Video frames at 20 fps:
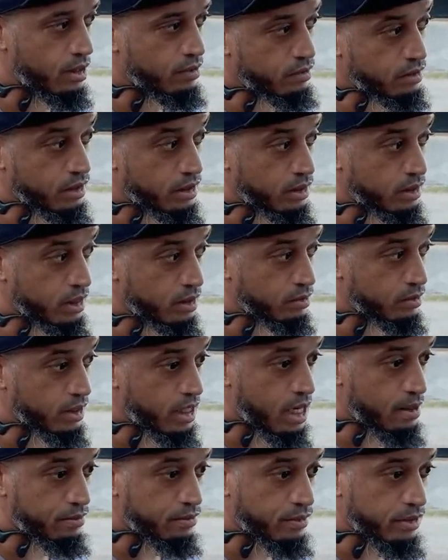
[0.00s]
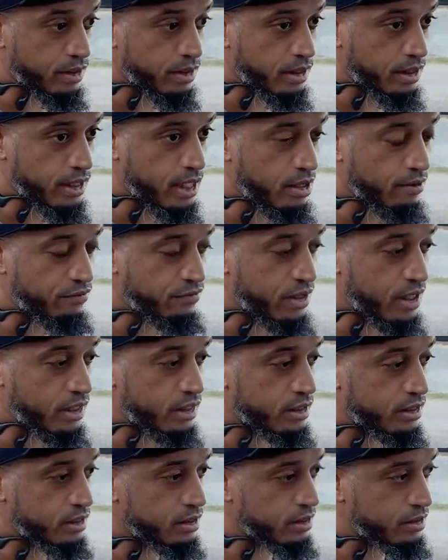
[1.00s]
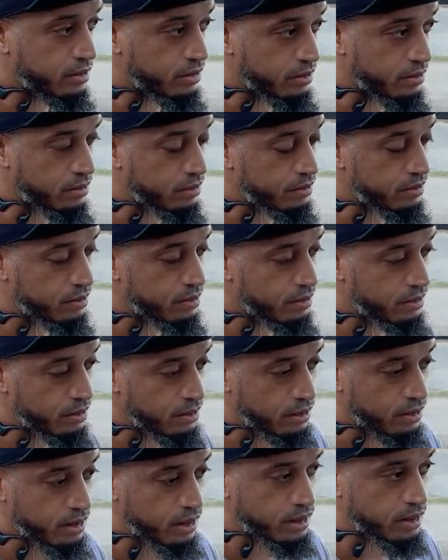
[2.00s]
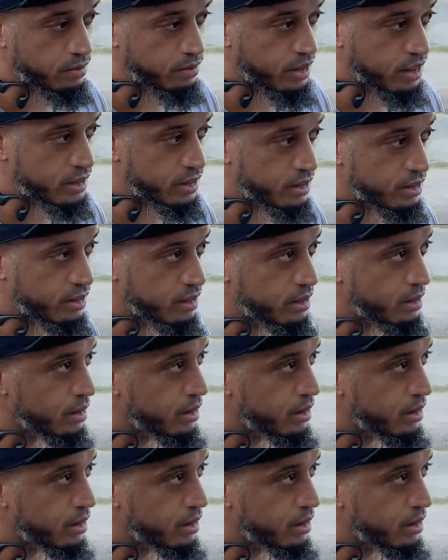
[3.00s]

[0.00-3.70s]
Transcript: everything is able to operate in that fashion. So it's a blessing.